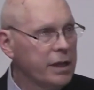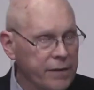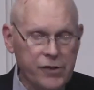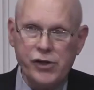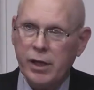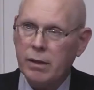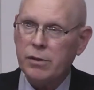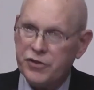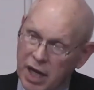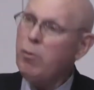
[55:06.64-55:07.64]

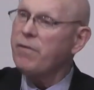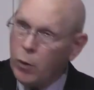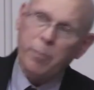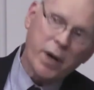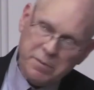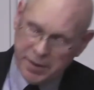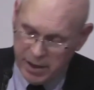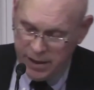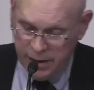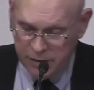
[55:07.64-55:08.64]
evangelicals, some reformed
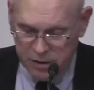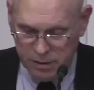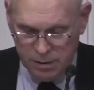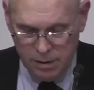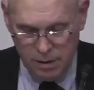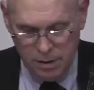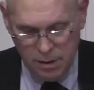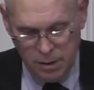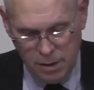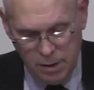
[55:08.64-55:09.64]
Presbyterians,
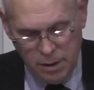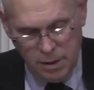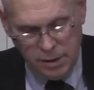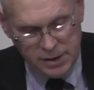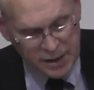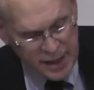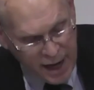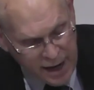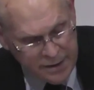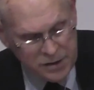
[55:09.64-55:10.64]

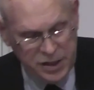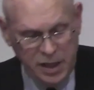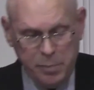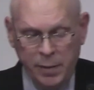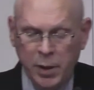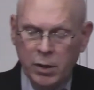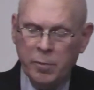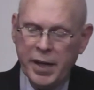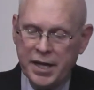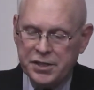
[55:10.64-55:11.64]
deny there's any biblical
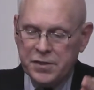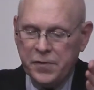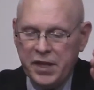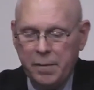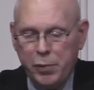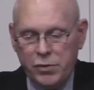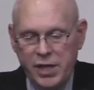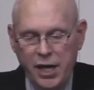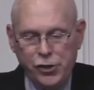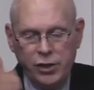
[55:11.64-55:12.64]
basis for the
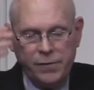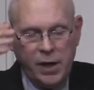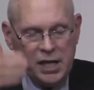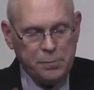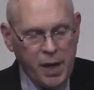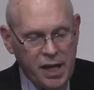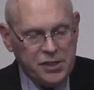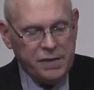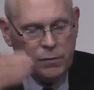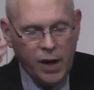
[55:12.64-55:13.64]
imputation of Christ's
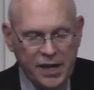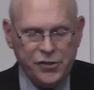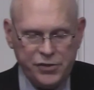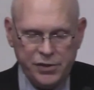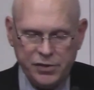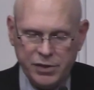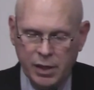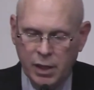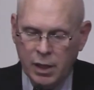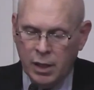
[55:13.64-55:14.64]
positive righteousness.
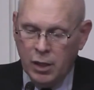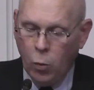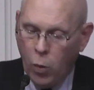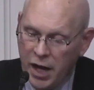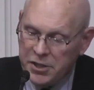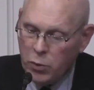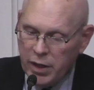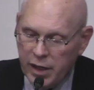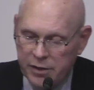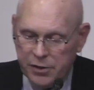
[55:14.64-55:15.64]
Once
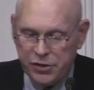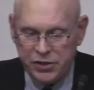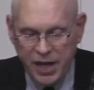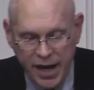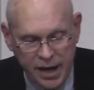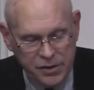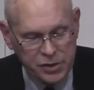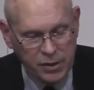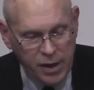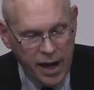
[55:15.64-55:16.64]
one understands
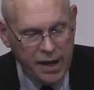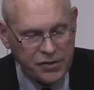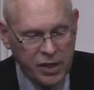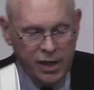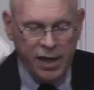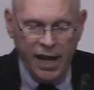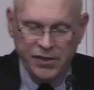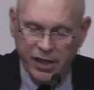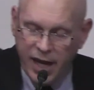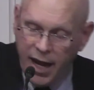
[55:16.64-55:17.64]
Christ as
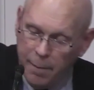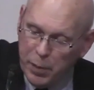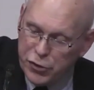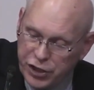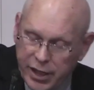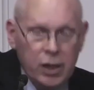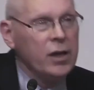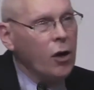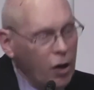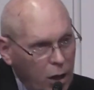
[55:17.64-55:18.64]
accomplishing
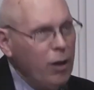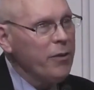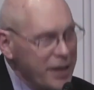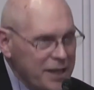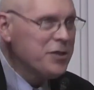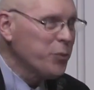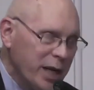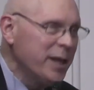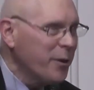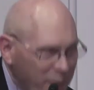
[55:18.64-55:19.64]
all these
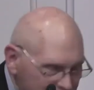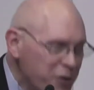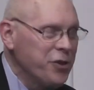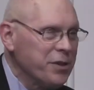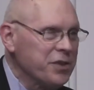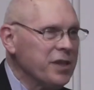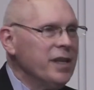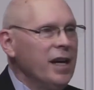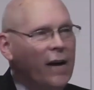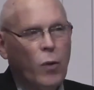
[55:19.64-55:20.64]
reiterations
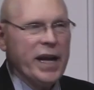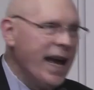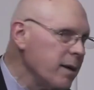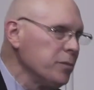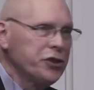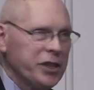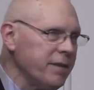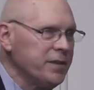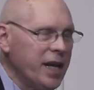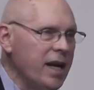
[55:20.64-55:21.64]
of what Adam should
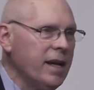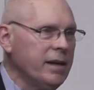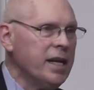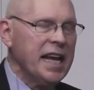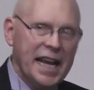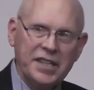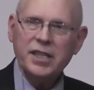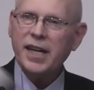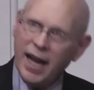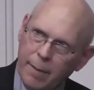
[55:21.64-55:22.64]
have done, he's
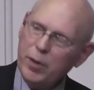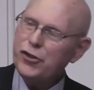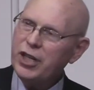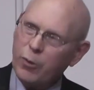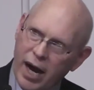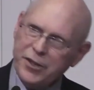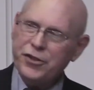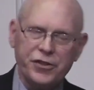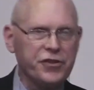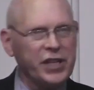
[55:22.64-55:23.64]
accomplishing
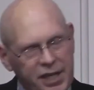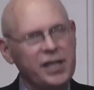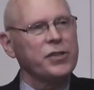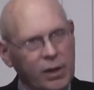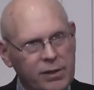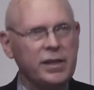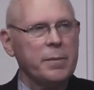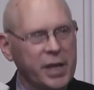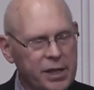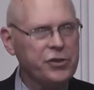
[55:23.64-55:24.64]
righteousness in his earthly
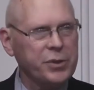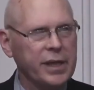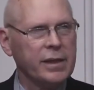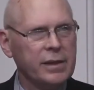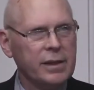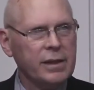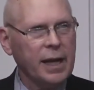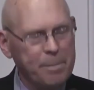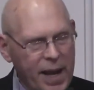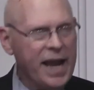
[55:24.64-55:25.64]
ministry
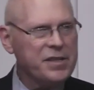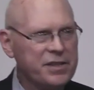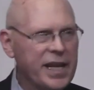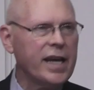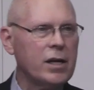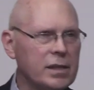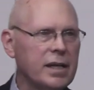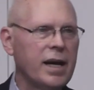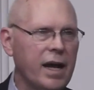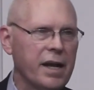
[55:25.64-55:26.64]
and passes that on
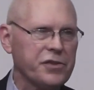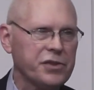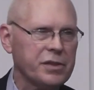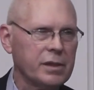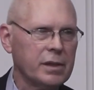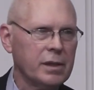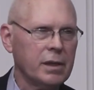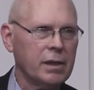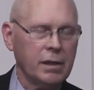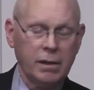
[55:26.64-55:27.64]
to us.
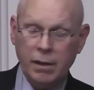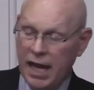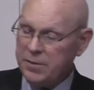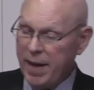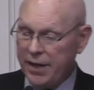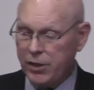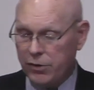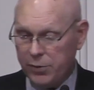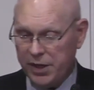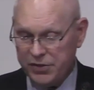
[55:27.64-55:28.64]
As Matthew
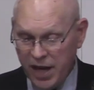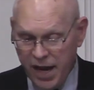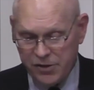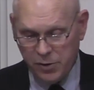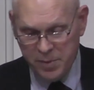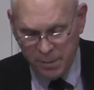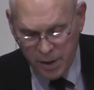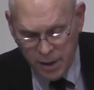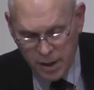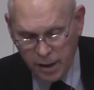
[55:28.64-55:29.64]
3 says,
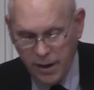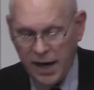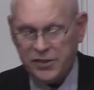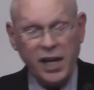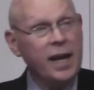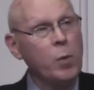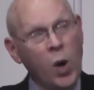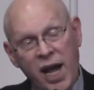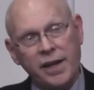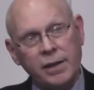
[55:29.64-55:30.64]
remember, Christ came
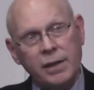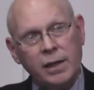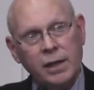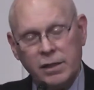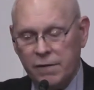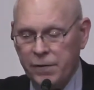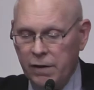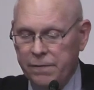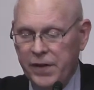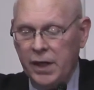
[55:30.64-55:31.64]
what? To
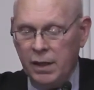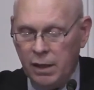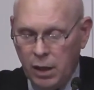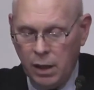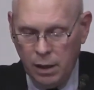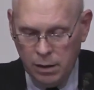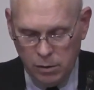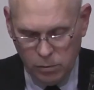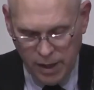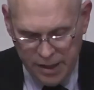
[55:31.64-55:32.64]
fulfill
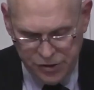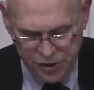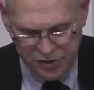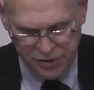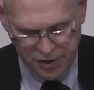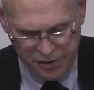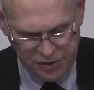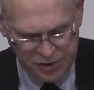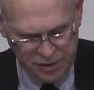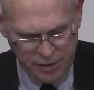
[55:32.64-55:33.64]
all
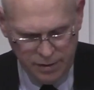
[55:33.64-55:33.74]
righteousness.